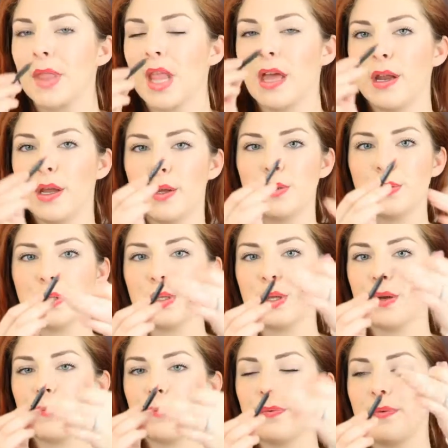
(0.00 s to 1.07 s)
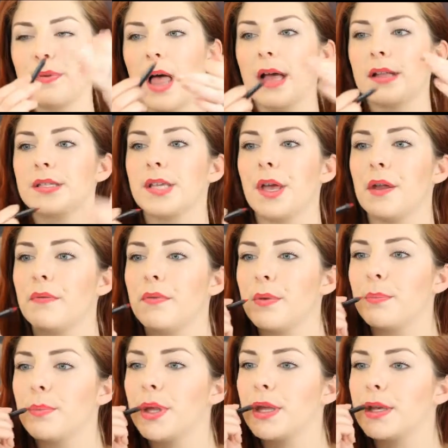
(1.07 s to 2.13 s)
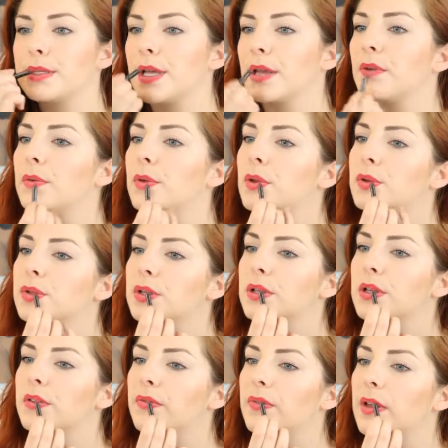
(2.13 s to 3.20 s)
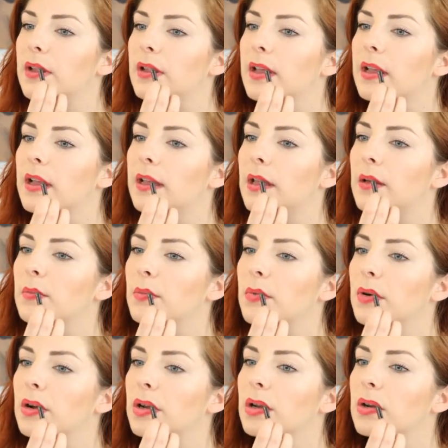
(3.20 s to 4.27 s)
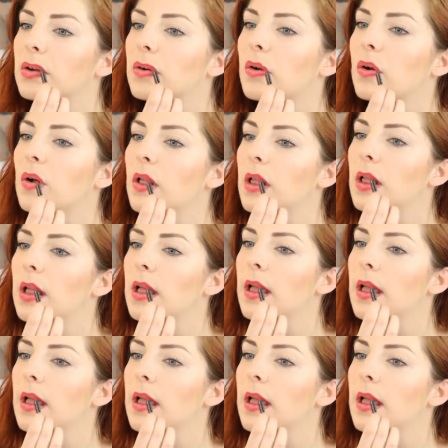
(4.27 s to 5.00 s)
And I use the flat side of it because I usually feel like I get more control.